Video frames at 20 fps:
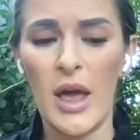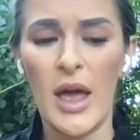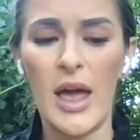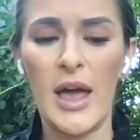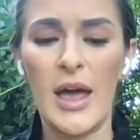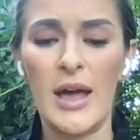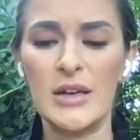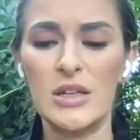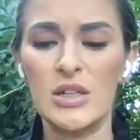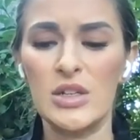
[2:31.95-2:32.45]

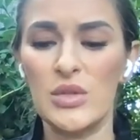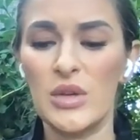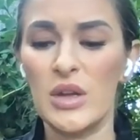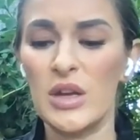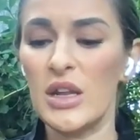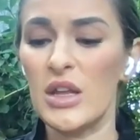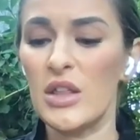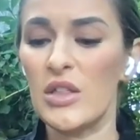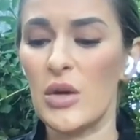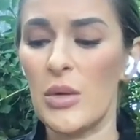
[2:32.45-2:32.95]
And you
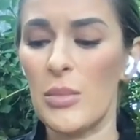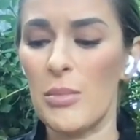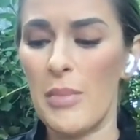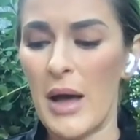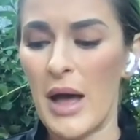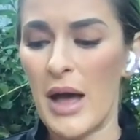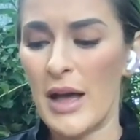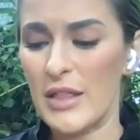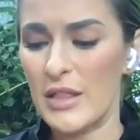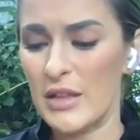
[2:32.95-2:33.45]
can either
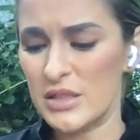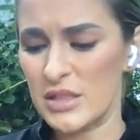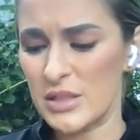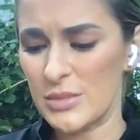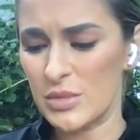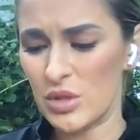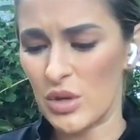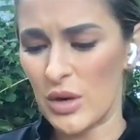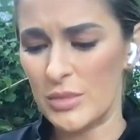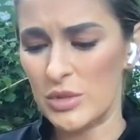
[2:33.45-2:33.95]
buy the
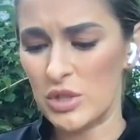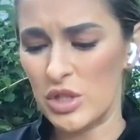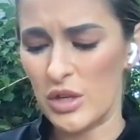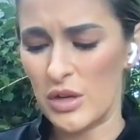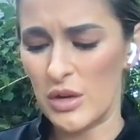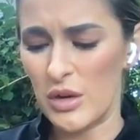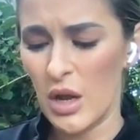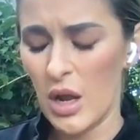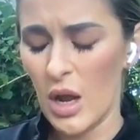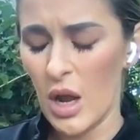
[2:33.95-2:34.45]

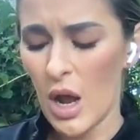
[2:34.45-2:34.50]
subscription